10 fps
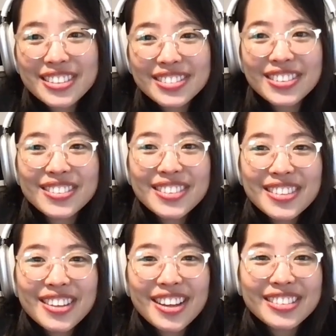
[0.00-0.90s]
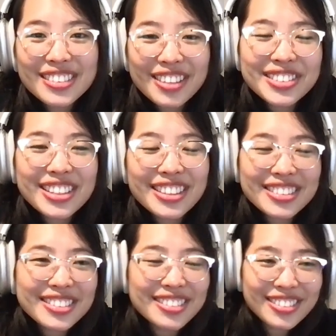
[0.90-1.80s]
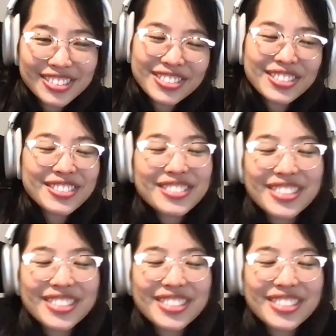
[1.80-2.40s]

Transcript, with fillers: So I, I would say that's also